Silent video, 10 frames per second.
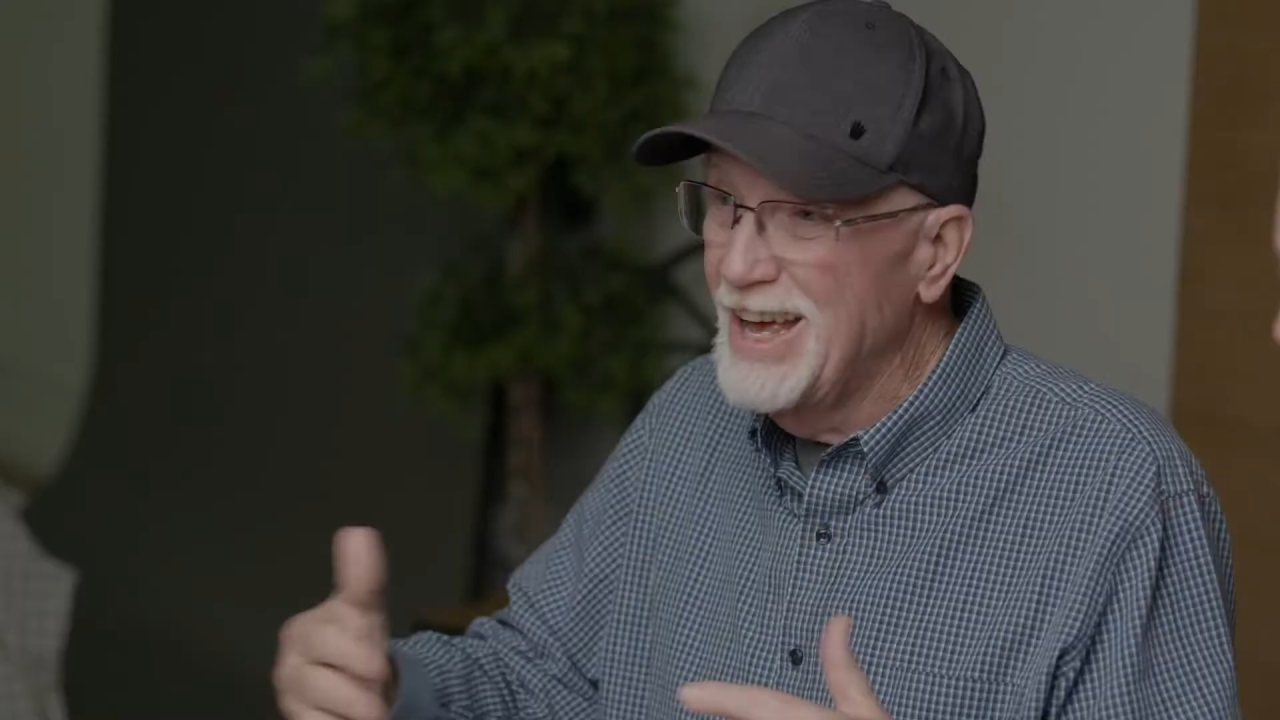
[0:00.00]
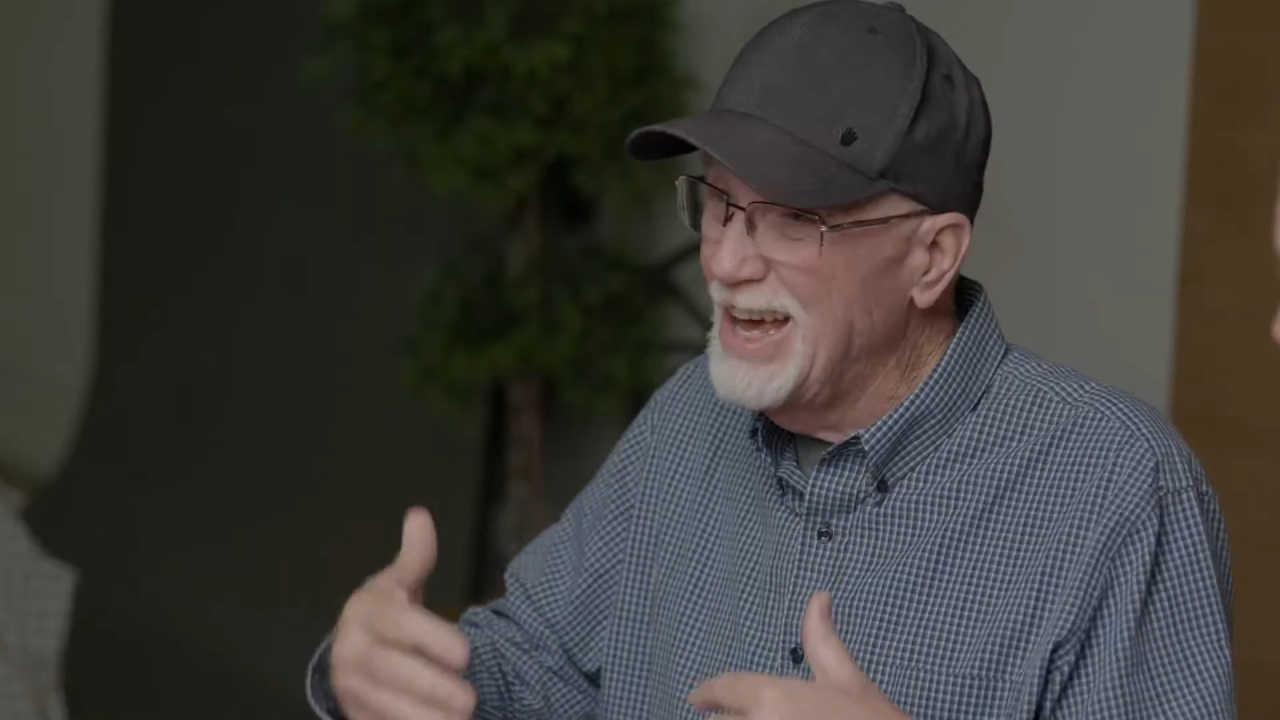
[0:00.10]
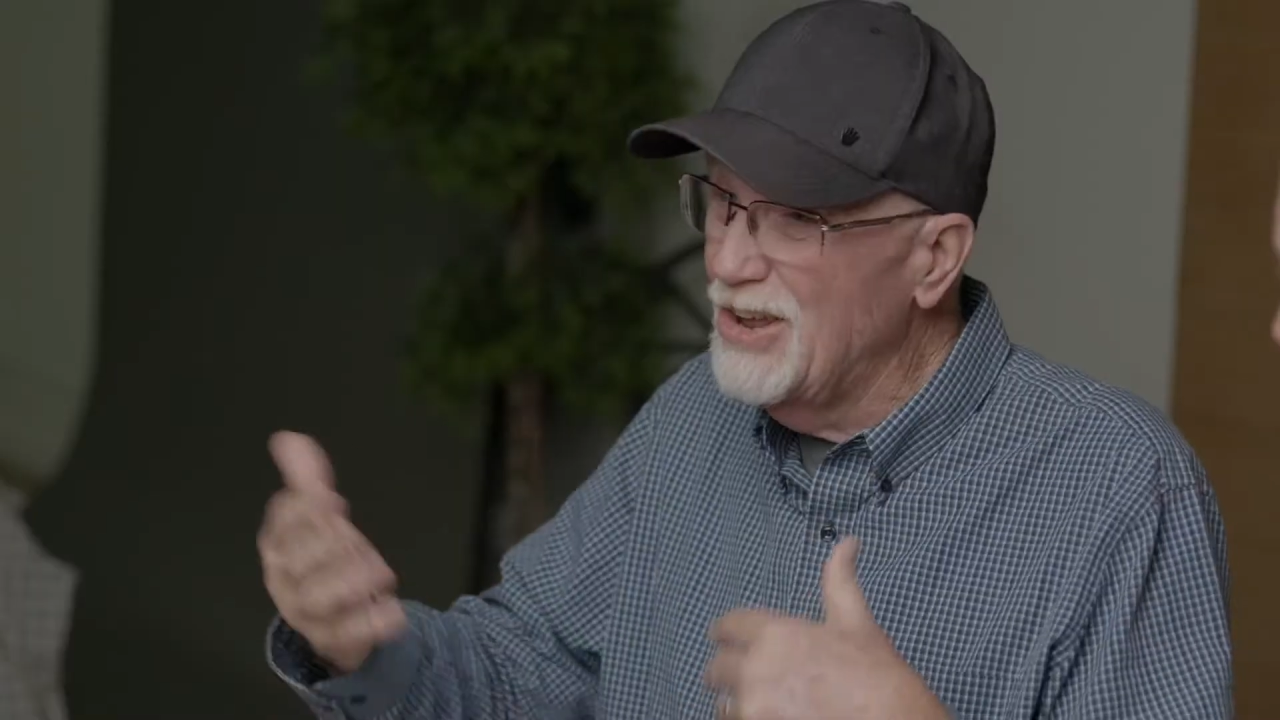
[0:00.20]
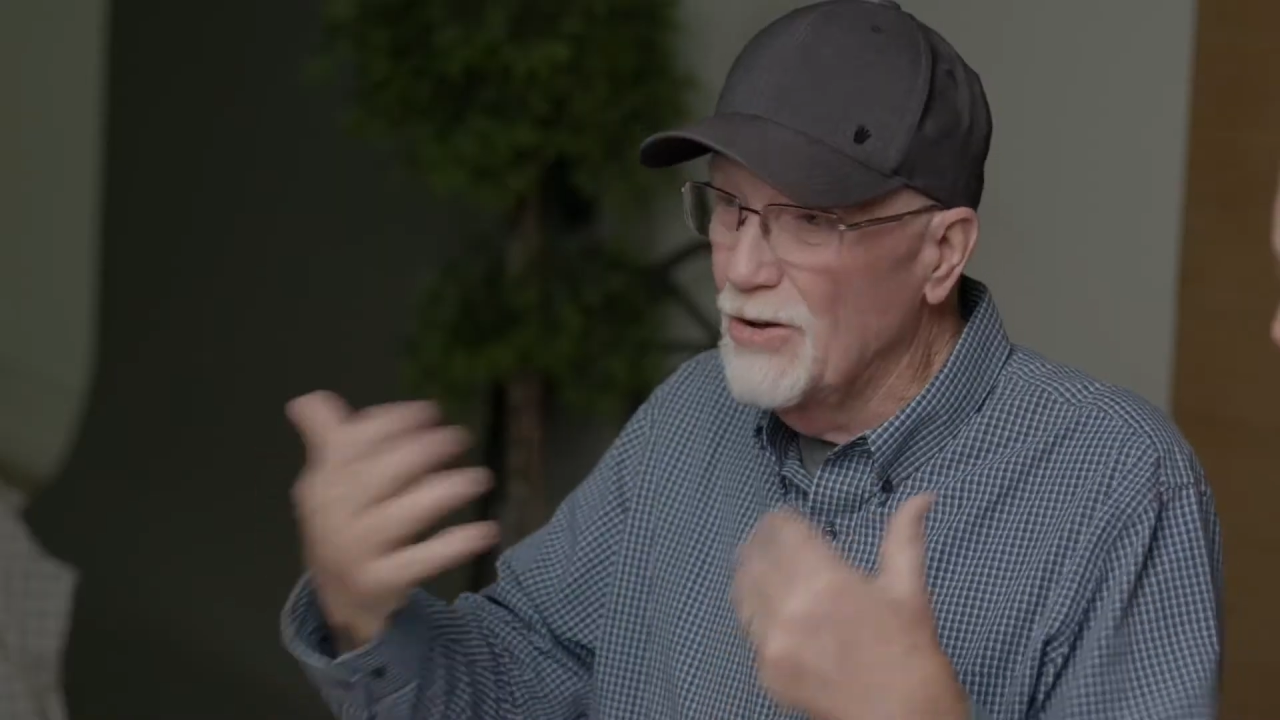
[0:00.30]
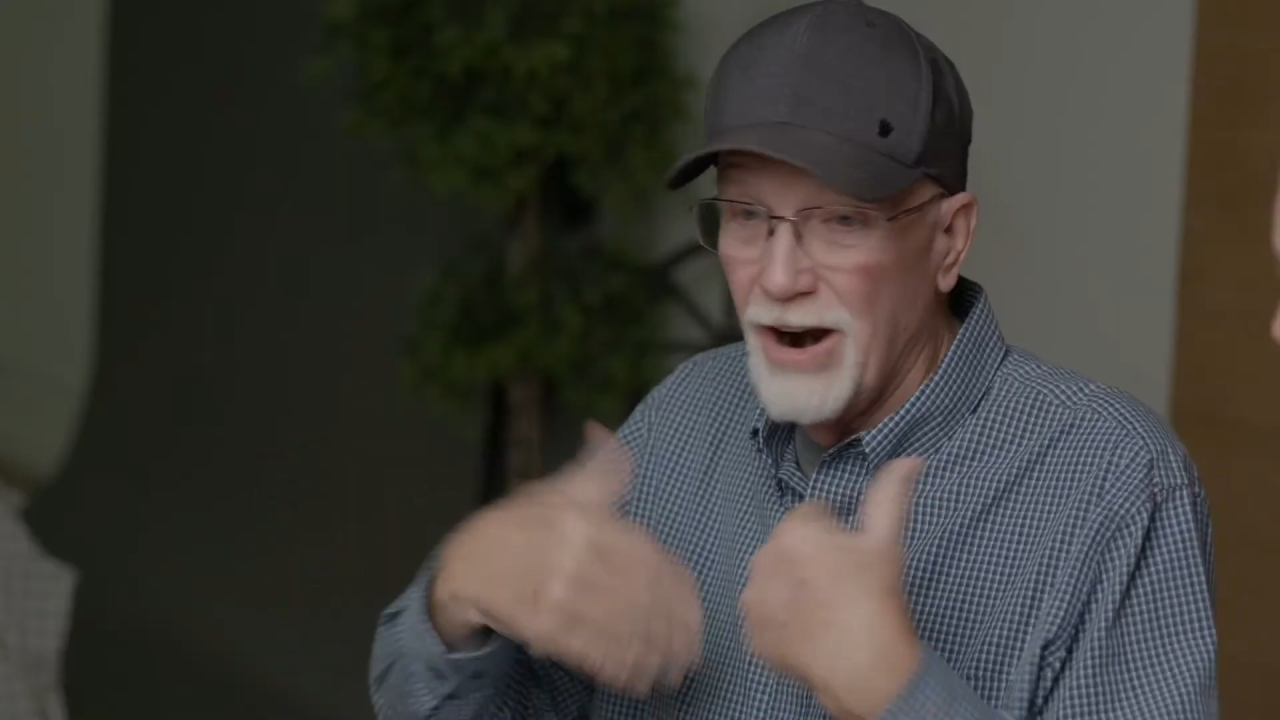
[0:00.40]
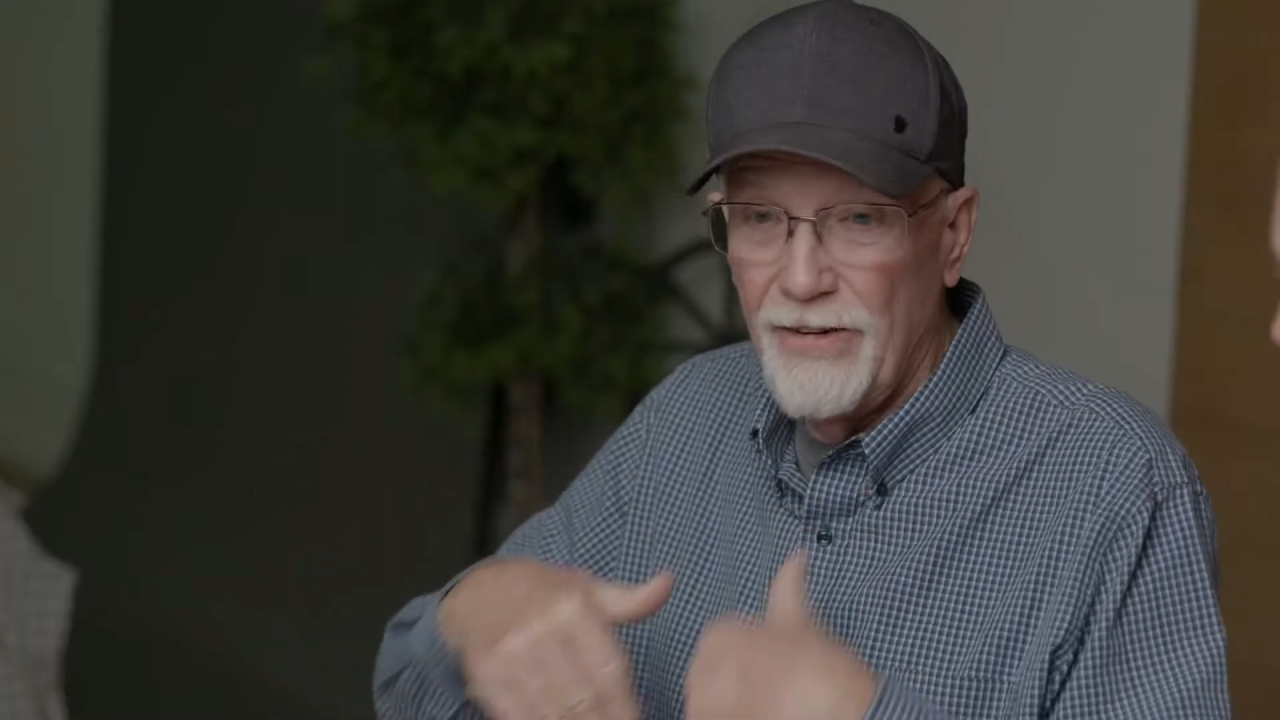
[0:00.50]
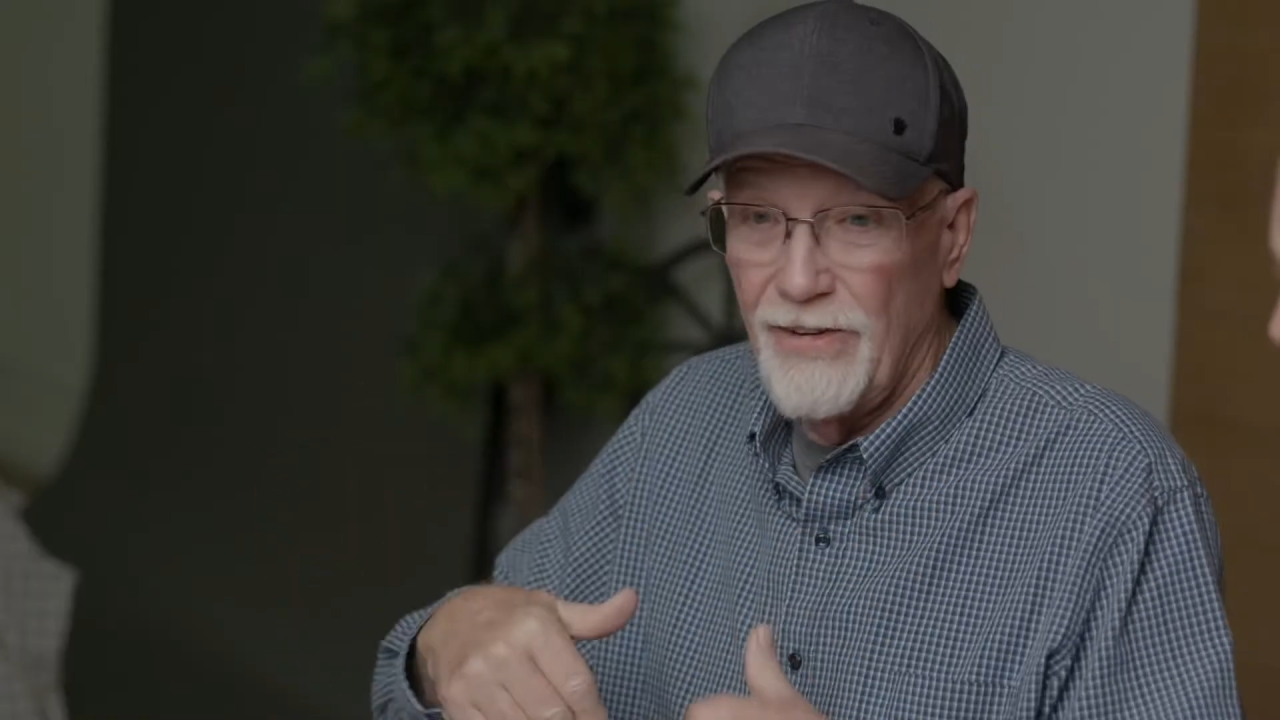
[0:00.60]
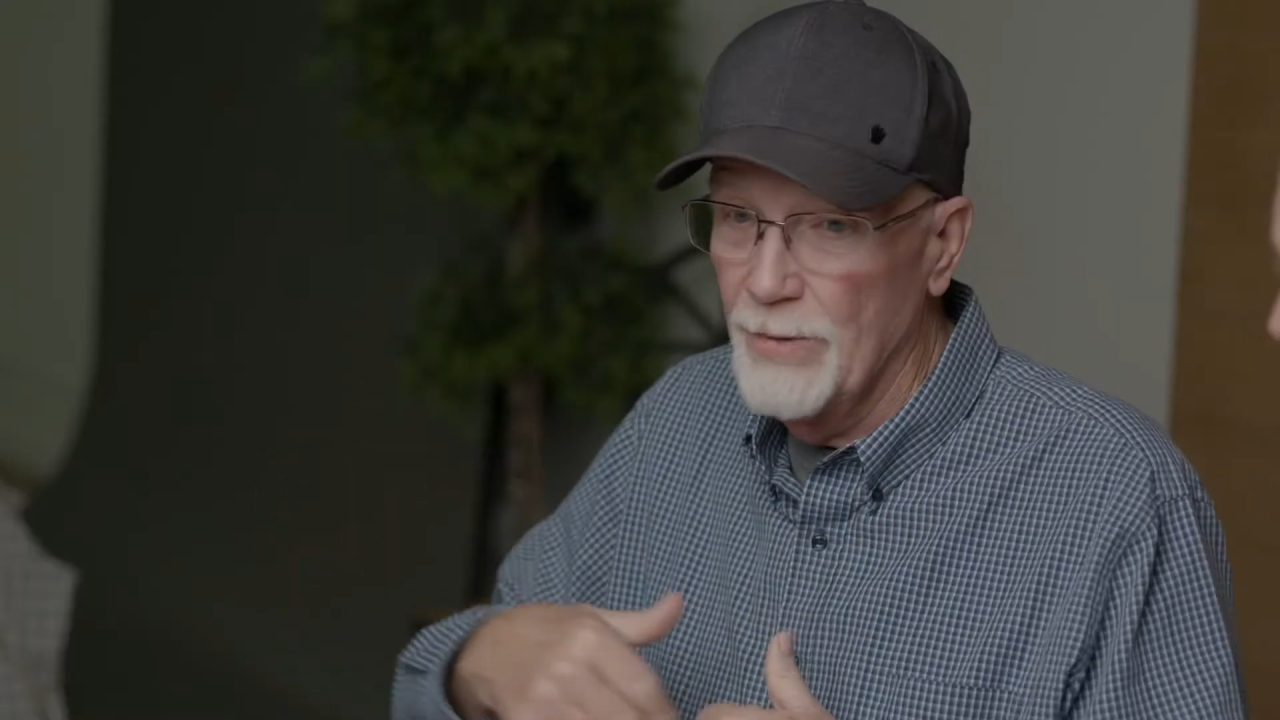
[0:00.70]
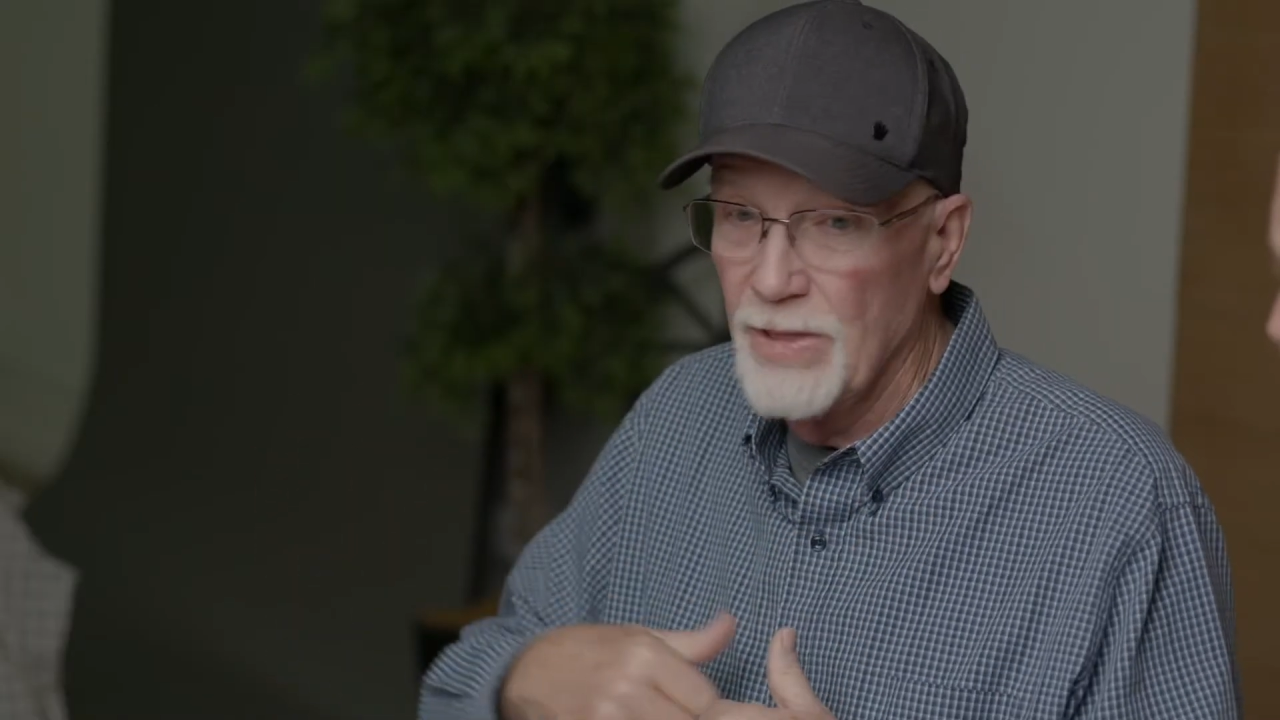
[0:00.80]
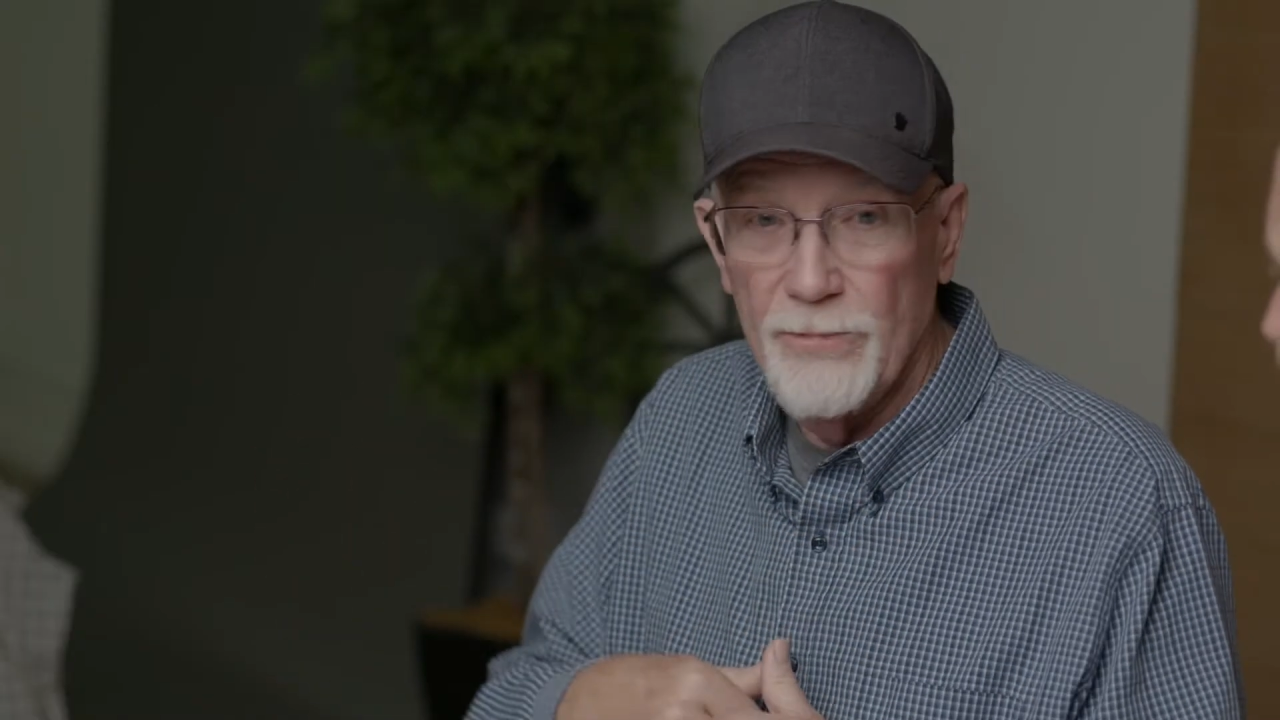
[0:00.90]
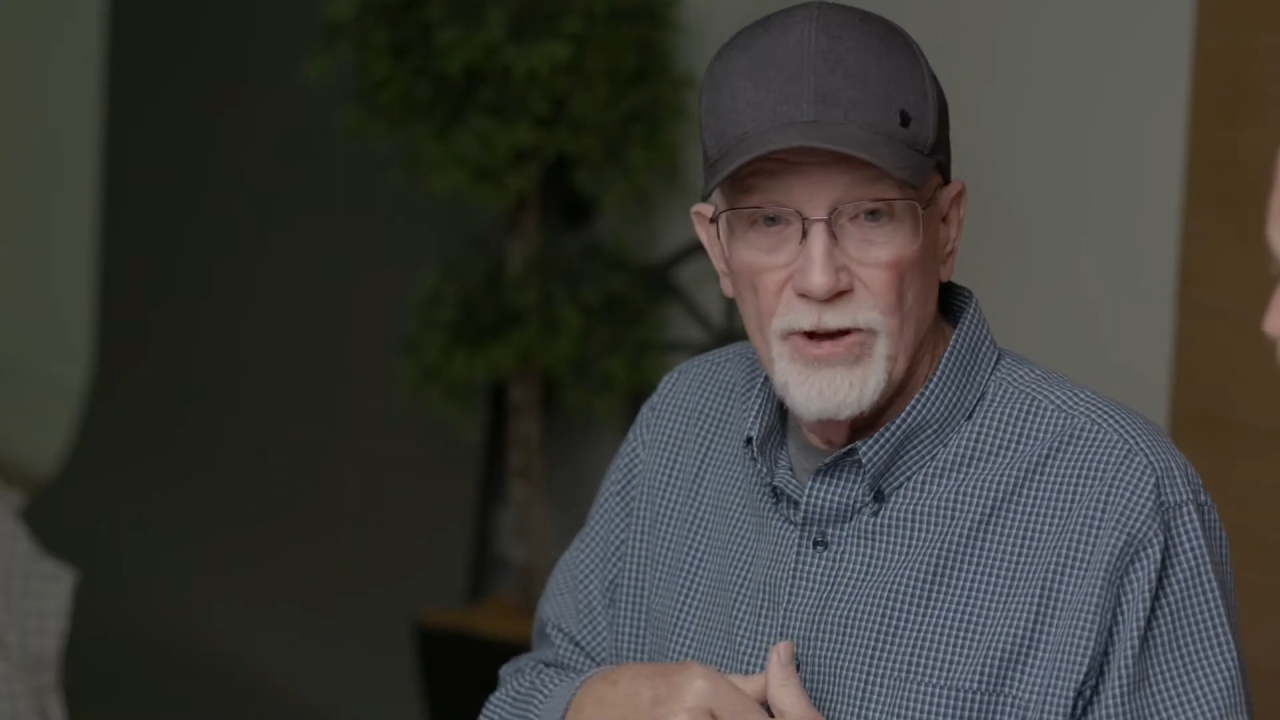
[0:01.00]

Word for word: I know in our family,